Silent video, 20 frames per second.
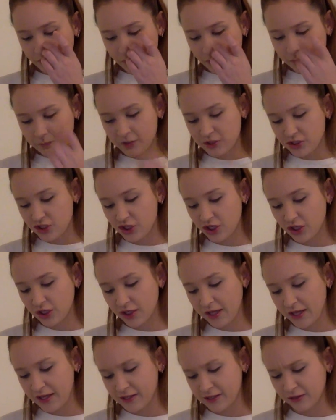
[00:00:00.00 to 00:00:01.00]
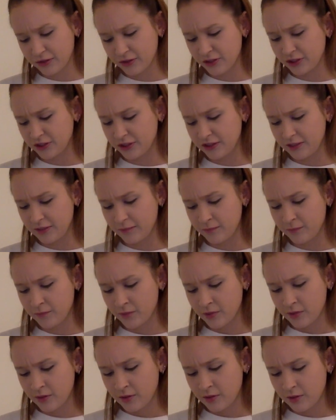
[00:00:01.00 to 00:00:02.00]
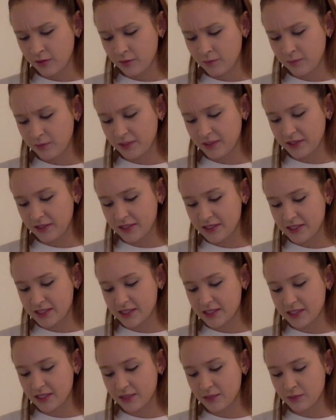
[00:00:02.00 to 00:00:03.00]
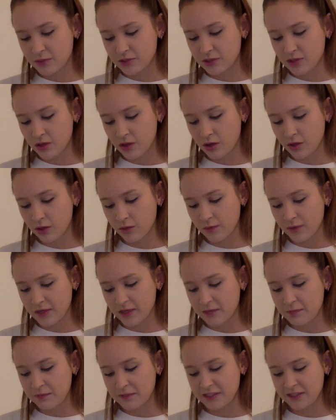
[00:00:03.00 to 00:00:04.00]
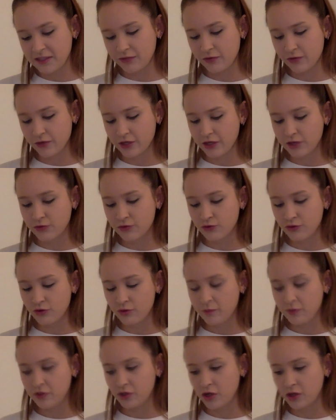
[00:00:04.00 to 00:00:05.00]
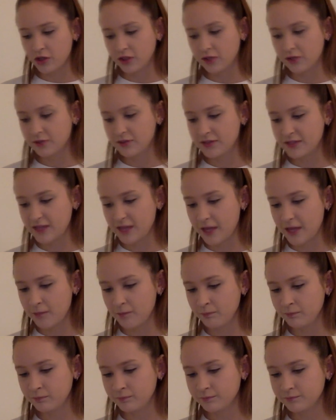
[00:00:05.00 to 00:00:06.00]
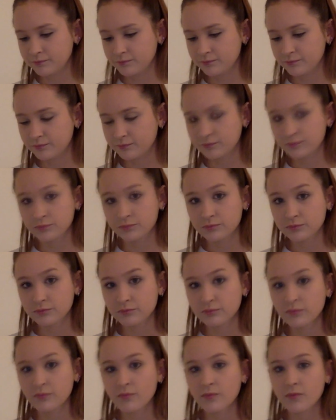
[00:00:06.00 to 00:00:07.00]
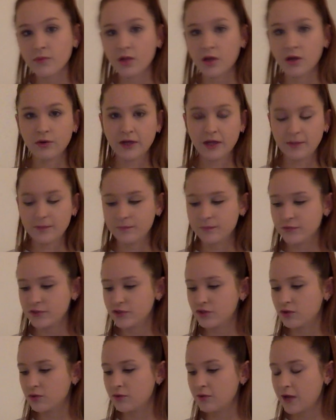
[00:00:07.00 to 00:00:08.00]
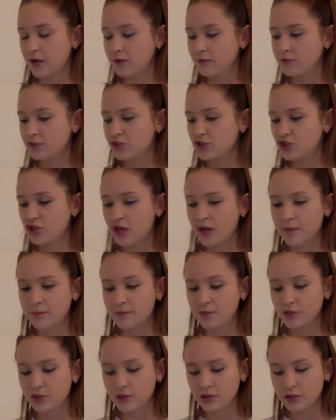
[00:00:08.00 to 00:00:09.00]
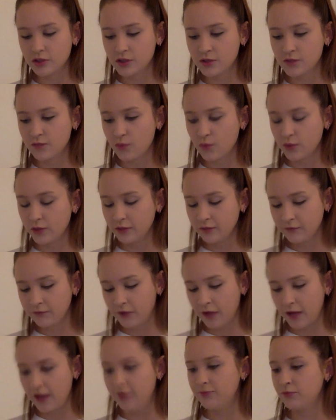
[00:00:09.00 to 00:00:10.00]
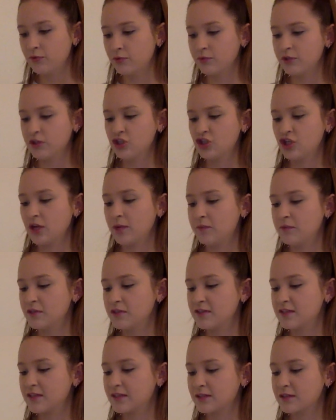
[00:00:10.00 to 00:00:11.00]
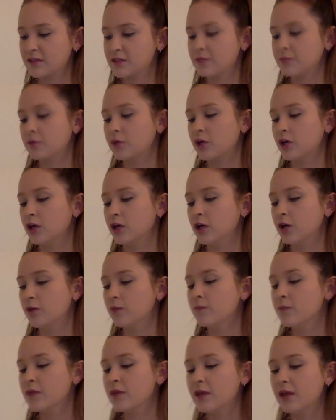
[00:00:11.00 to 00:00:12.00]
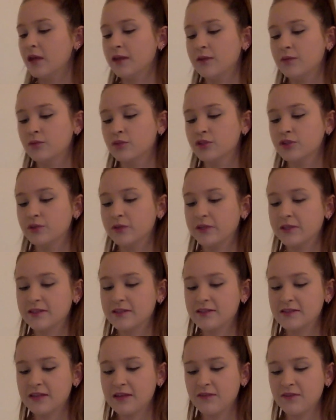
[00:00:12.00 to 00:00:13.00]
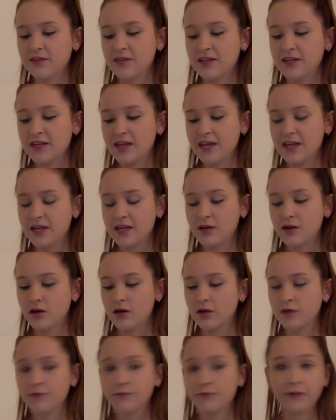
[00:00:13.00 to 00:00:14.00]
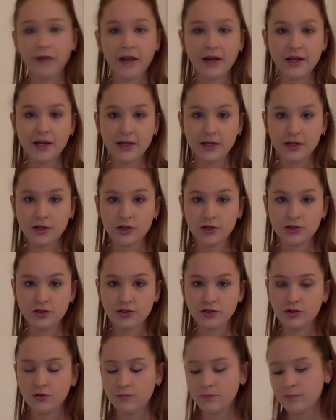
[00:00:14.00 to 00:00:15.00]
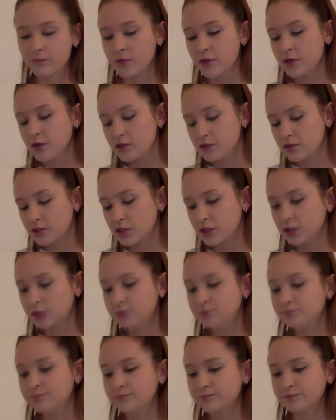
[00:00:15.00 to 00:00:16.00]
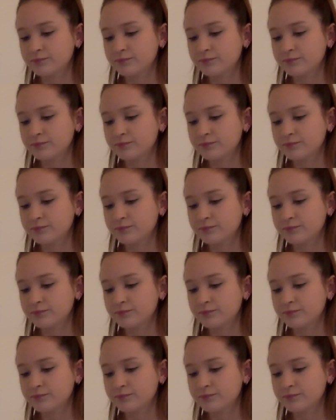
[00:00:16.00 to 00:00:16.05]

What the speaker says: But Jerry hadn't heard him because he was already busy looking through the binoculars again. Okay, so that was chapters 4 and 5. We'll read chapter 6 tomorrow, and then we're doing 7 and 8 on Friday in our Zoom. So